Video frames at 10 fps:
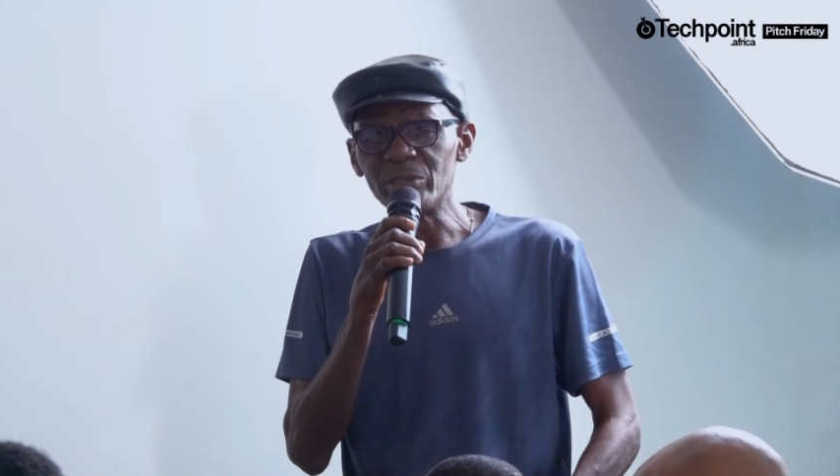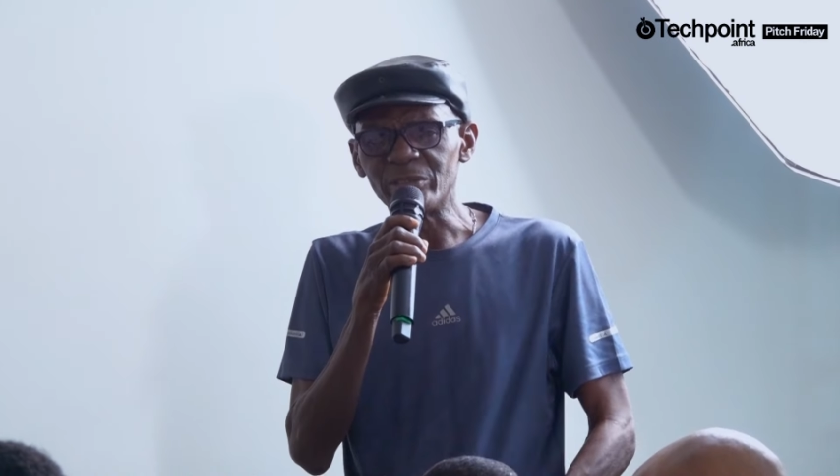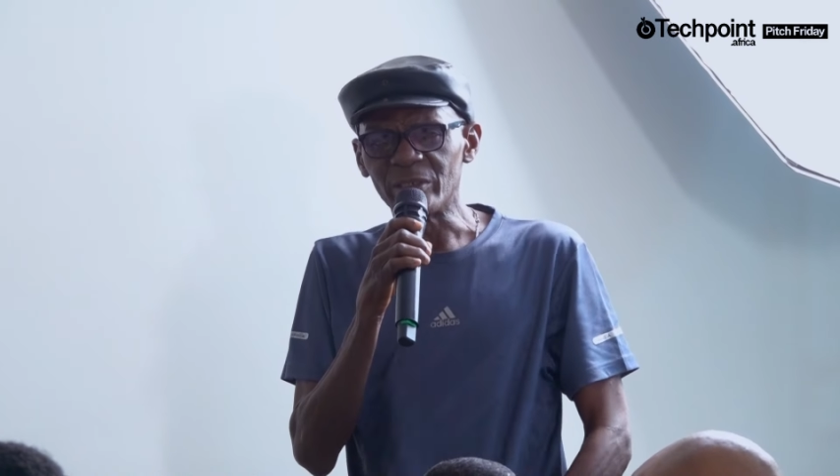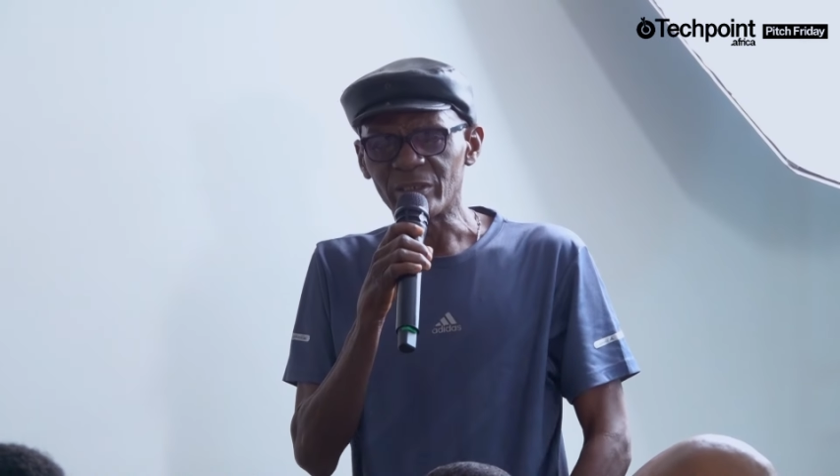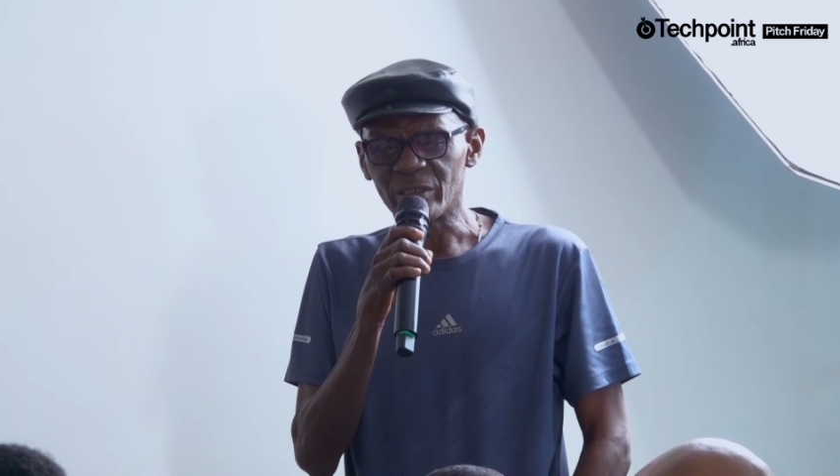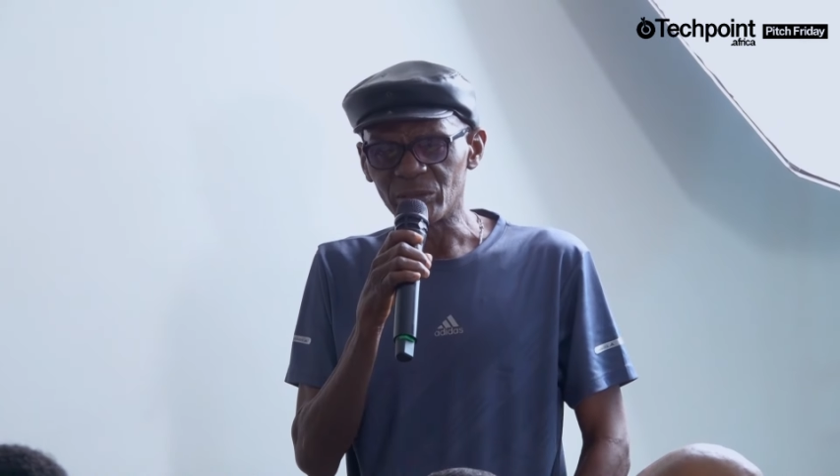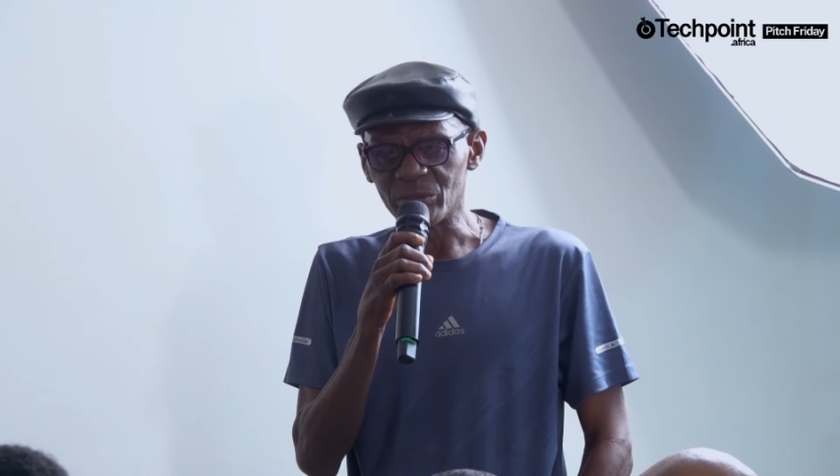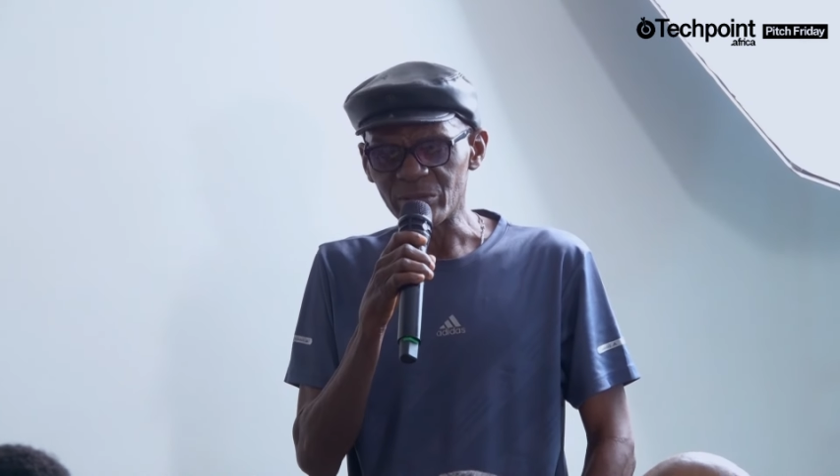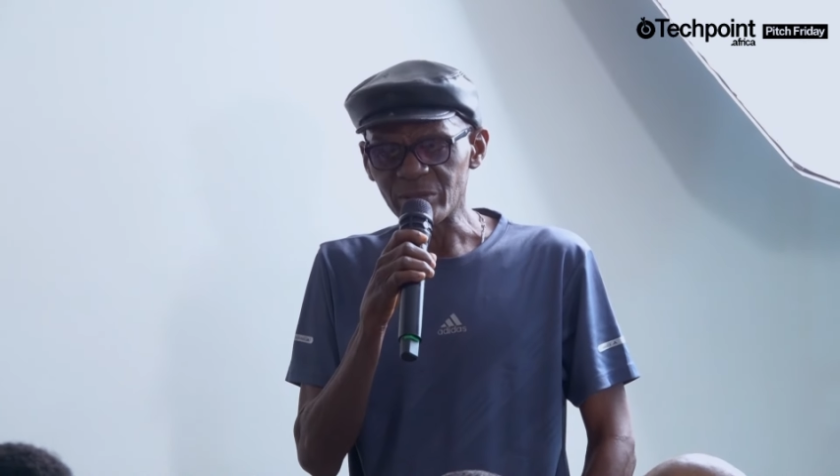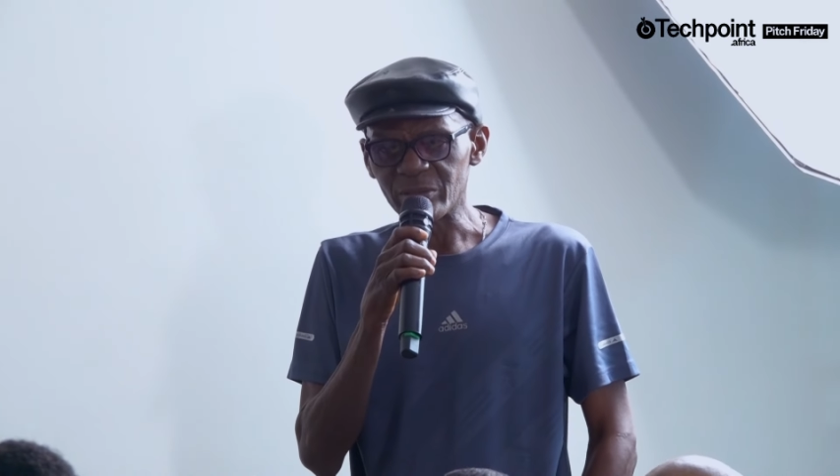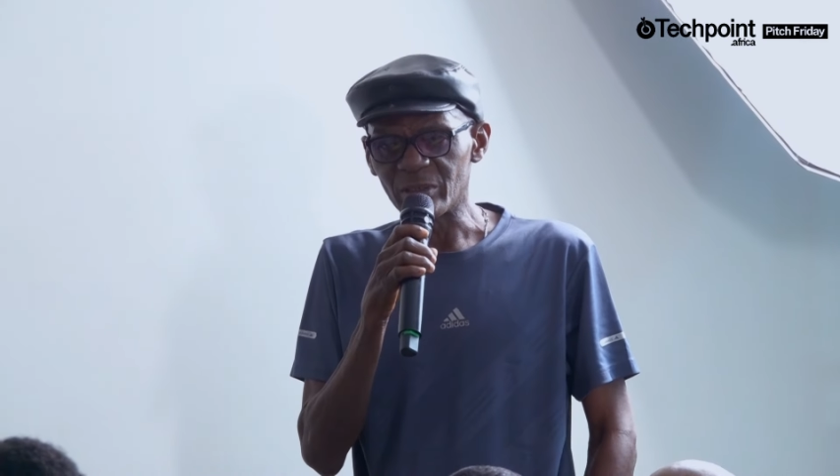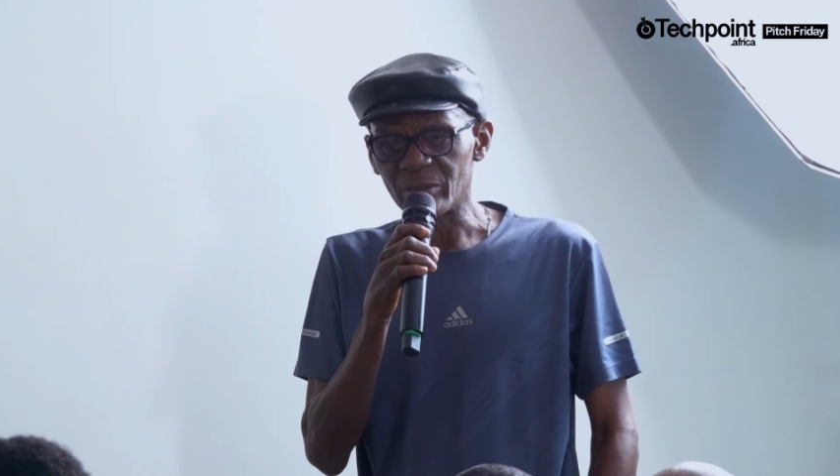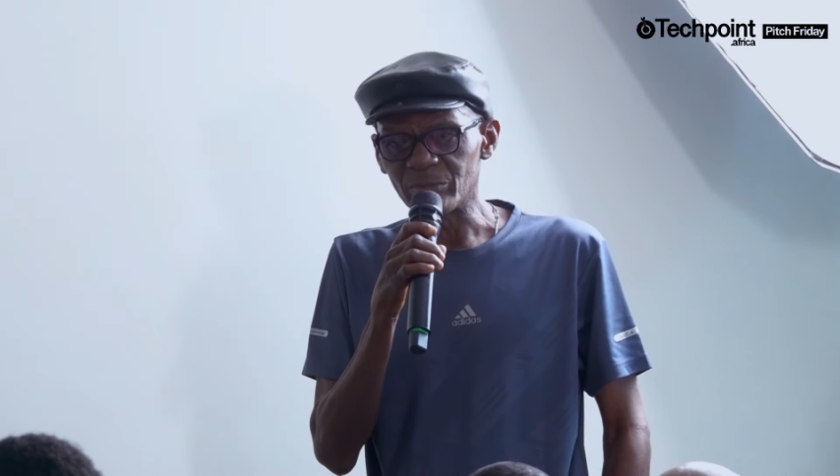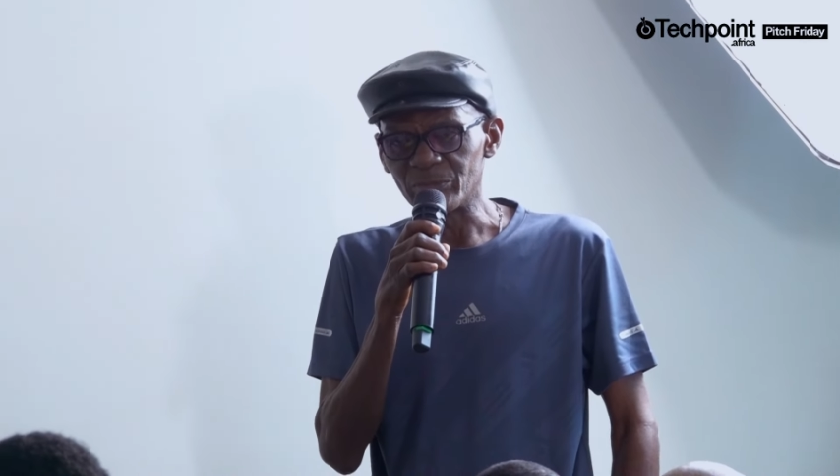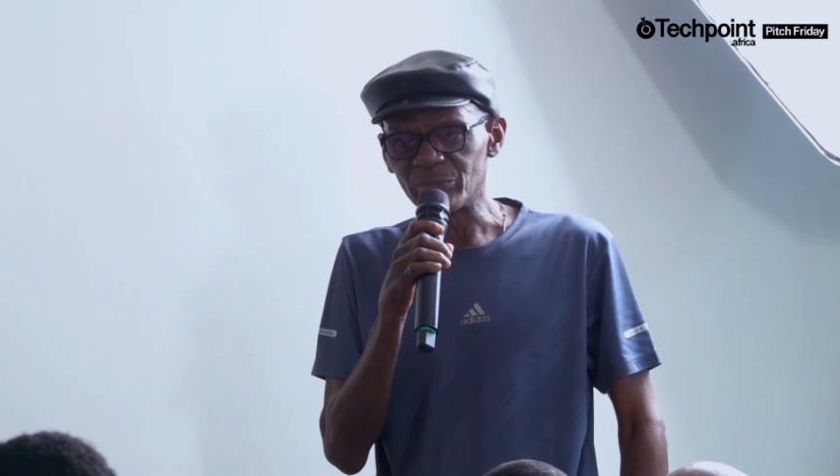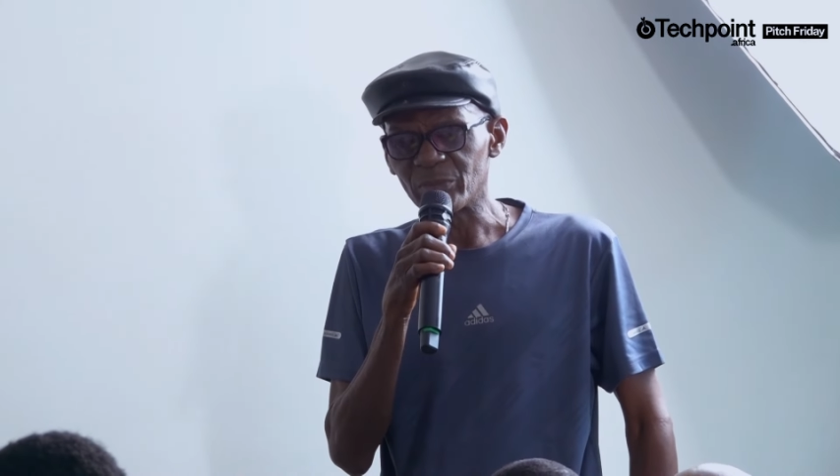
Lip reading: is Yinka Johnson. I'm